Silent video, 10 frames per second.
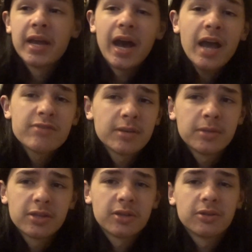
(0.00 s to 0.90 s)
I've come
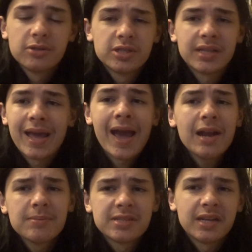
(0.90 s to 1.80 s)
to the conclusion that
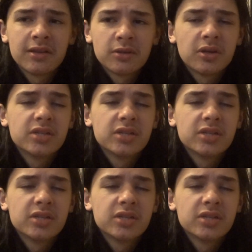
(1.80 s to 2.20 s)
Adam Sandler